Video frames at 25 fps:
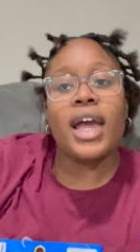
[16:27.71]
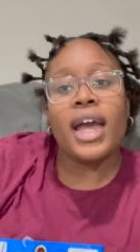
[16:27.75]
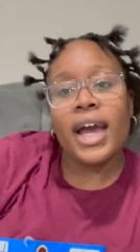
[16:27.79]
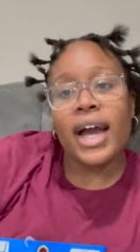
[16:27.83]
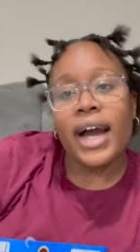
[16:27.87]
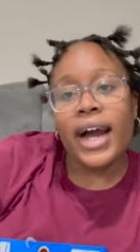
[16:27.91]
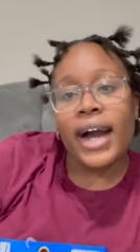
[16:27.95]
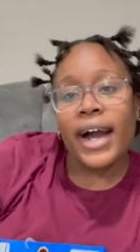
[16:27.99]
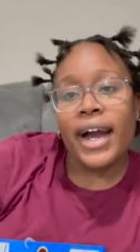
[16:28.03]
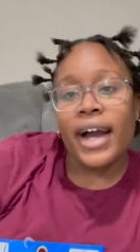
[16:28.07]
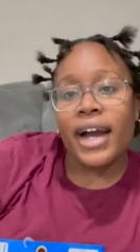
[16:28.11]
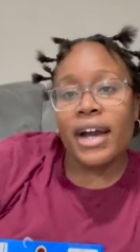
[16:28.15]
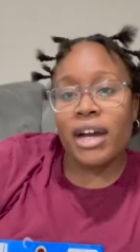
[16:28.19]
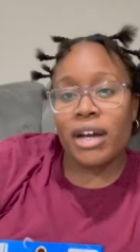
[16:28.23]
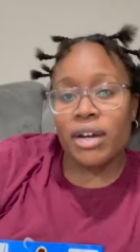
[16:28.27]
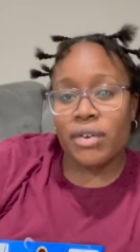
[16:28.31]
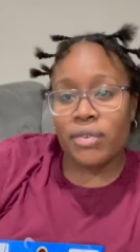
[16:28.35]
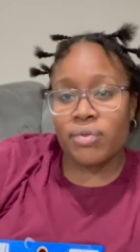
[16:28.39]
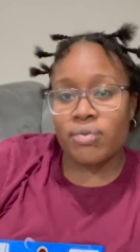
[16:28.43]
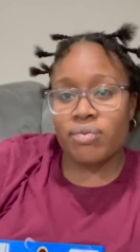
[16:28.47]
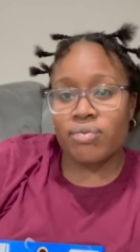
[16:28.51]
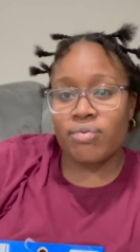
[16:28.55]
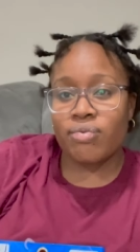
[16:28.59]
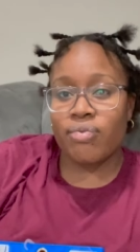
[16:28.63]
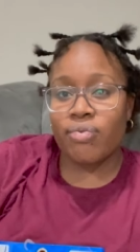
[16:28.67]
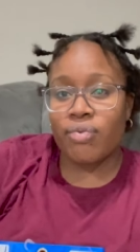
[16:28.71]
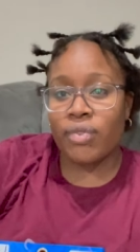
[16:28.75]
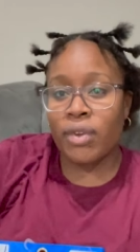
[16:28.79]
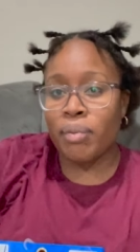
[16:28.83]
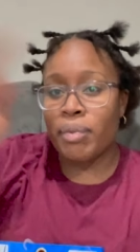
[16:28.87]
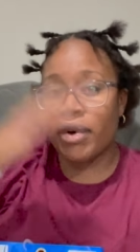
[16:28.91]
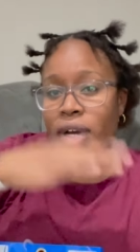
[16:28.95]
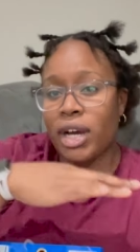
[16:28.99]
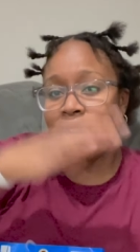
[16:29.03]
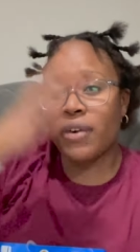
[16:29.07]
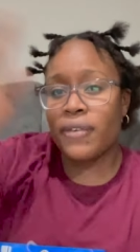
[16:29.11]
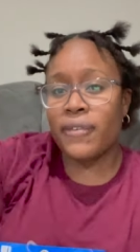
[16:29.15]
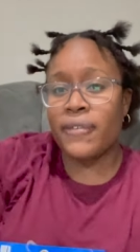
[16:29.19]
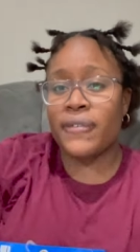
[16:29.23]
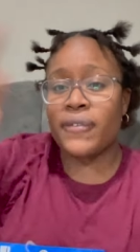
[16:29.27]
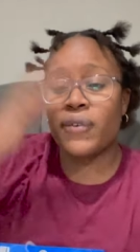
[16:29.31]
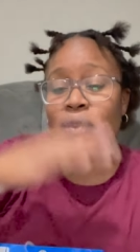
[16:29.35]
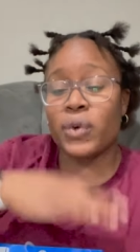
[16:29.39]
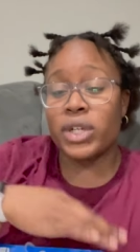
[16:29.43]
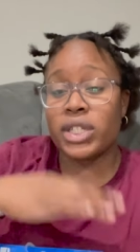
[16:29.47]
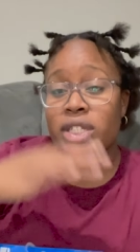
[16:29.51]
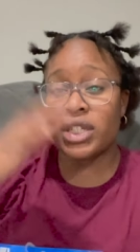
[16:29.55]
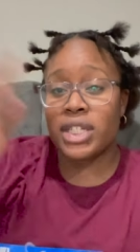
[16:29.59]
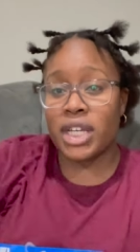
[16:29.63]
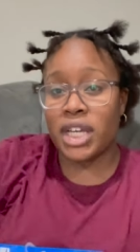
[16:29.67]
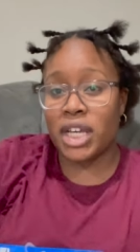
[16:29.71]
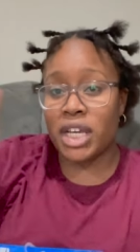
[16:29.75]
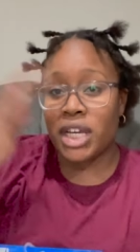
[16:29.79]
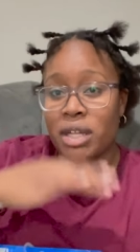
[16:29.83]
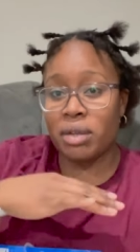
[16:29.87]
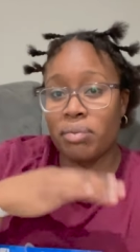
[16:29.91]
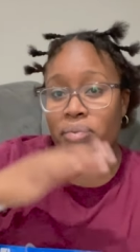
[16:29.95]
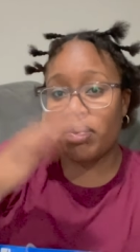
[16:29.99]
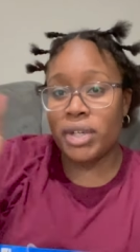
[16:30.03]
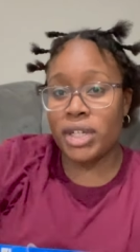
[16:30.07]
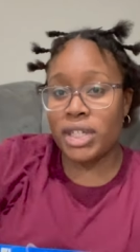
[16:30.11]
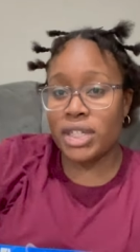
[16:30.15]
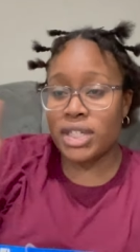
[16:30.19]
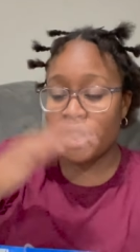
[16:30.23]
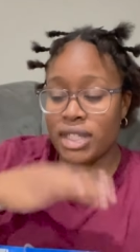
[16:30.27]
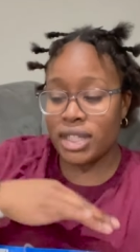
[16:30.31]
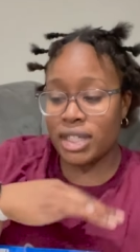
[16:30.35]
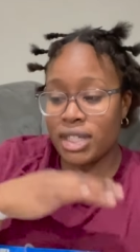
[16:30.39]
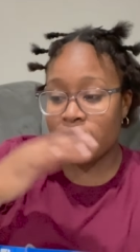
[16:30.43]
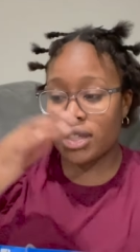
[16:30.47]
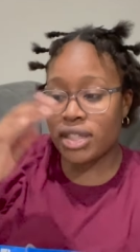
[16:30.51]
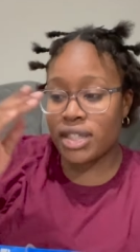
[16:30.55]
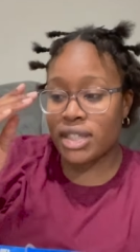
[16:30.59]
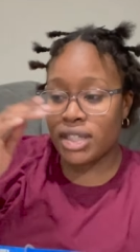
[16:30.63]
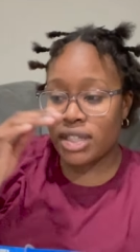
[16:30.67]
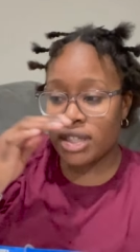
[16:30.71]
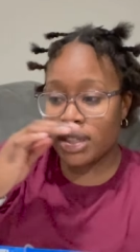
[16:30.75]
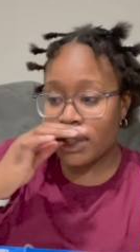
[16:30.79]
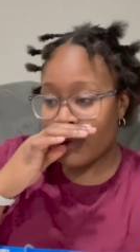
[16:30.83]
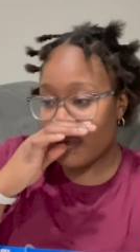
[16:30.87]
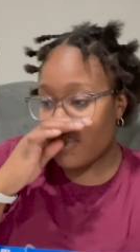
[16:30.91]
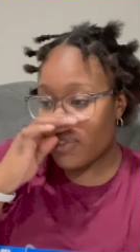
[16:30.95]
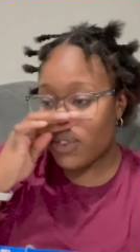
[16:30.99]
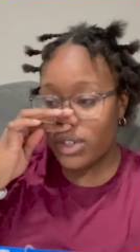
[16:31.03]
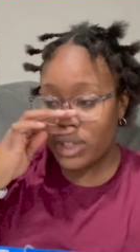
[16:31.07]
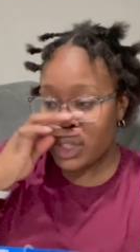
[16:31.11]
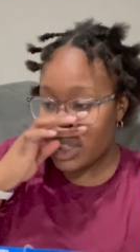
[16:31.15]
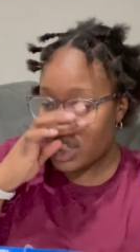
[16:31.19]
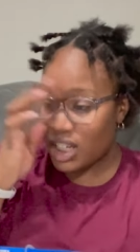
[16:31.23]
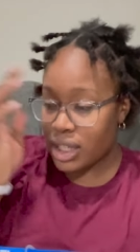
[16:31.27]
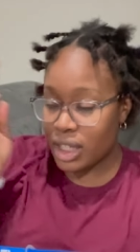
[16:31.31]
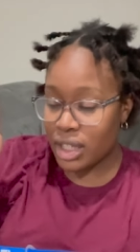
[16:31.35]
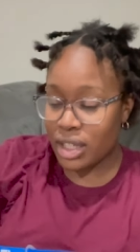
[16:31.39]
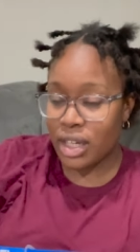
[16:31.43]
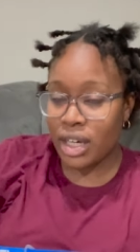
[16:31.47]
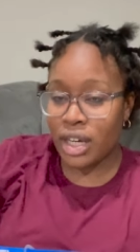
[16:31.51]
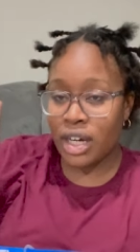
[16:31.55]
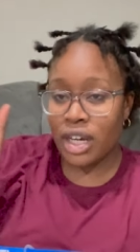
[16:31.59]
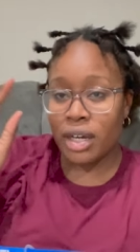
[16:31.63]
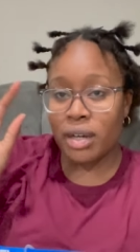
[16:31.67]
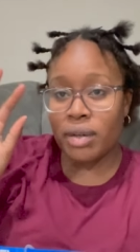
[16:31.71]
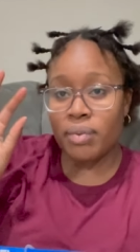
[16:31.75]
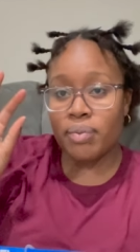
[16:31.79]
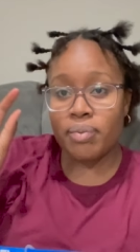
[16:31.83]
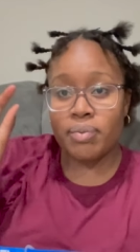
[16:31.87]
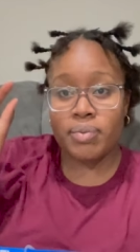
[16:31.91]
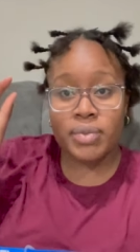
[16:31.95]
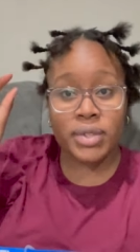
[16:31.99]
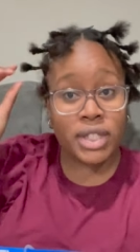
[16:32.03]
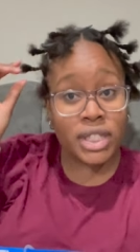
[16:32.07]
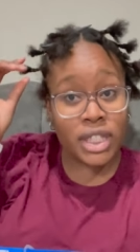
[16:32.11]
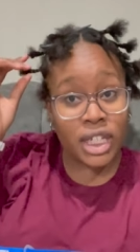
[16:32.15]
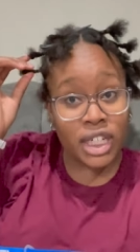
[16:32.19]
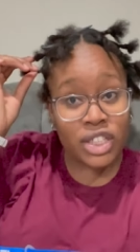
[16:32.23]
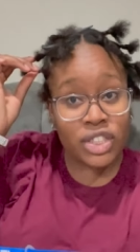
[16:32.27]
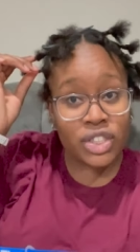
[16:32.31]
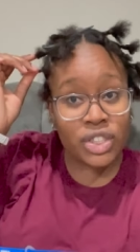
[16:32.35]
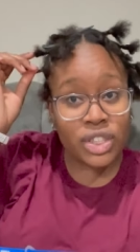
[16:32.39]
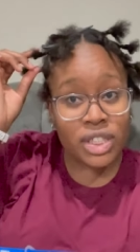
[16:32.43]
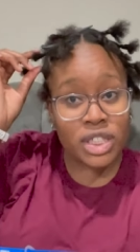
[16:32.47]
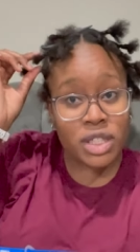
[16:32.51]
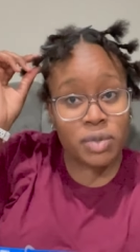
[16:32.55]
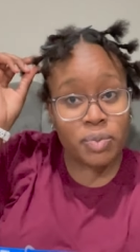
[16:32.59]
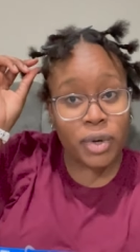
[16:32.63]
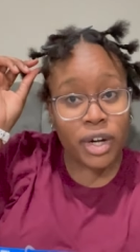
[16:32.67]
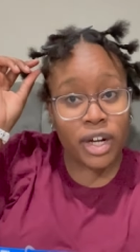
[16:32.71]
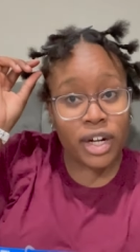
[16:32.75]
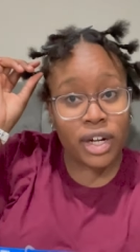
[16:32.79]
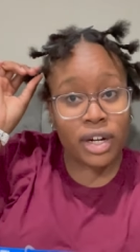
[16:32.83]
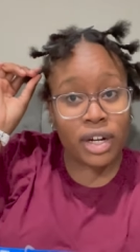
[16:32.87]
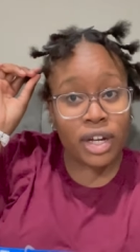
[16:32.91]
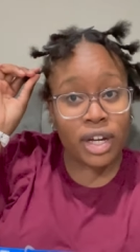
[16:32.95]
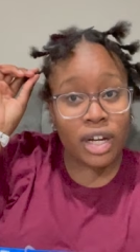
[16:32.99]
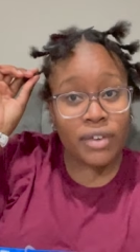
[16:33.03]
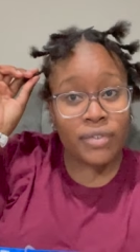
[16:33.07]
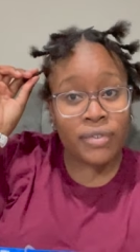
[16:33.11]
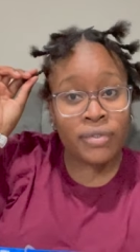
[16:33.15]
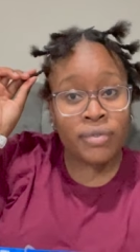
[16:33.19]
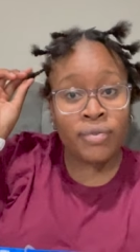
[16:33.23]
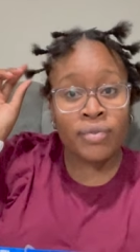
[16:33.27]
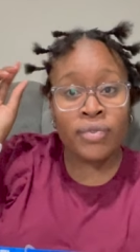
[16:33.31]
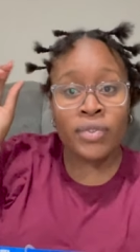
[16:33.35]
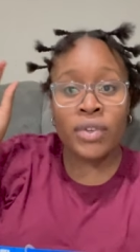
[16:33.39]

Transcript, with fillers: I have about 14 pieces, 14 sections parted off.